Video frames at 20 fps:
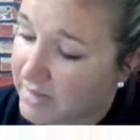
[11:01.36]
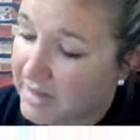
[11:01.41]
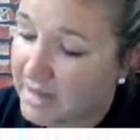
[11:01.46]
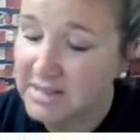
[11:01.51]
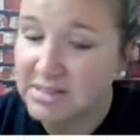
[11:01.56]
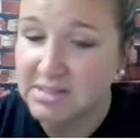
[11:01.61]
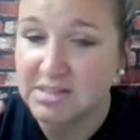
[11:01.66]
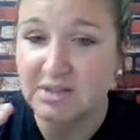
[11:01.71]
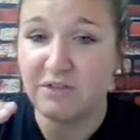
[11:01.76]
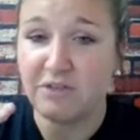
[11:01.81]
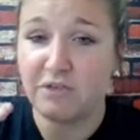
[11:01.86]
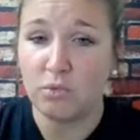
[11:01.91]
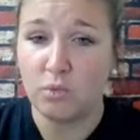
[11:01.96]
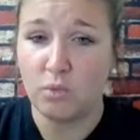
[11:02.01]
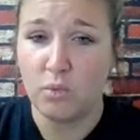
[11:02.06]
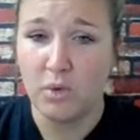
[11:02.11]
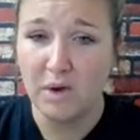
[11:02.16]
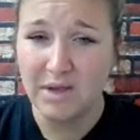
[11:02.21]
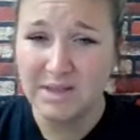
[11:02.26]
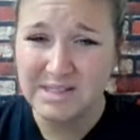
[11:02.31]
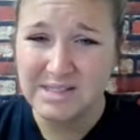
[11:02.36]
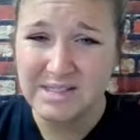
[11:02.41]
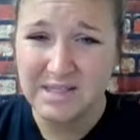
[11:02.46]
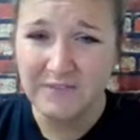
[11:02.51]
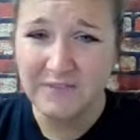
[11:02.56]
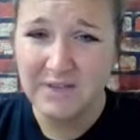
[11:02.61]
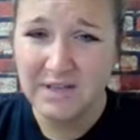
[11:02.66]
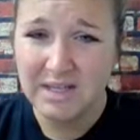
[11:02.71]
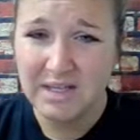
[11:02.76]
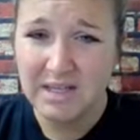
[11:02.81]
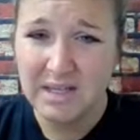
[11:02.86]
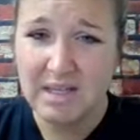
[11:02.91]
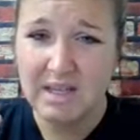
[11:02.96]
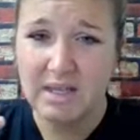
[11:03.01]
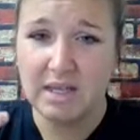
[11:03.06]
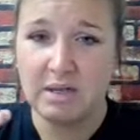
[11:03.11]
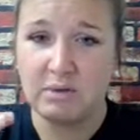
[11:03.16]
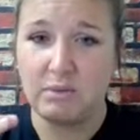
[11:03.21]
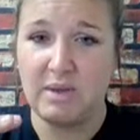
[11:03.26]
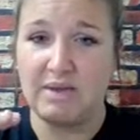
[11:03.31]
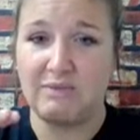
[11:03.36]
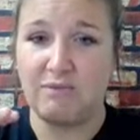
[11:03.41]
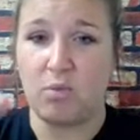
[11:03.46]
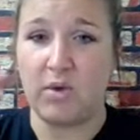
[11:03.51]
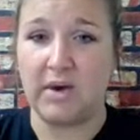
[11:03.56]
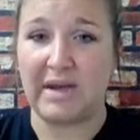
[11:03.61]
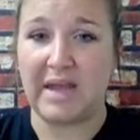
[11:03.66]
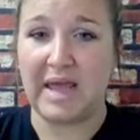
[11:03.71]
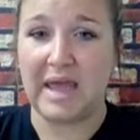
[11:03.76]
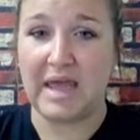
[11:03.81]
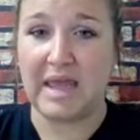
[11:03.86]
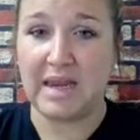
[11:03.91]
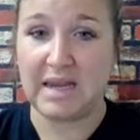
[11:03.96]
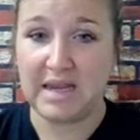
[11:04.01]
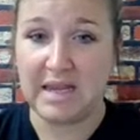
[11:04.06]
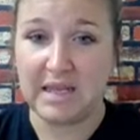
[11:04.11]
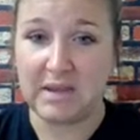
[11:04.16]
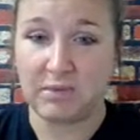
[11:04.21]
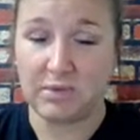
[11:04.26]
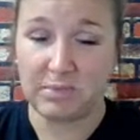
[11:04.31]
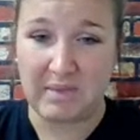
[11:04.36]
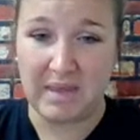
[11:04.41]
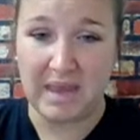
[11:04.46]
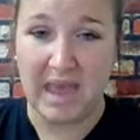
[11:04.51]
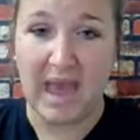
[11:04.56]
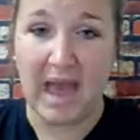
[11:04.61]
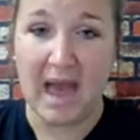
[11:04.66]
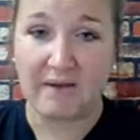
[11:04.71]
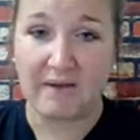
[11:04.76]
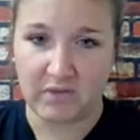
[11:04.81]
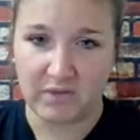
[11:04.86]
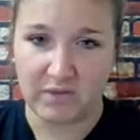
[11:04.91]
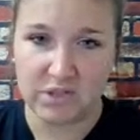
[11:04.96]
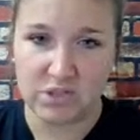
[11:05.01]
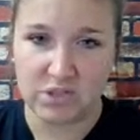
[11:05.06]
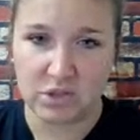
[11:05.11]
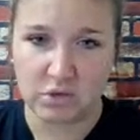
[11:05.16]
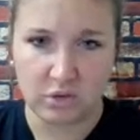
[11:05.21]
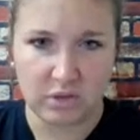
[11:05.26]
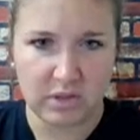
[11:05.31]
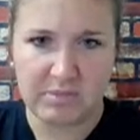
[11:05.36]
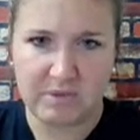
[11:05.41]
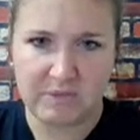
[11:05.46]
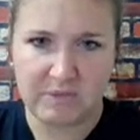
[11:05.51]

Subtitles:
because 170 and we have 180 would be half of the circle. That'd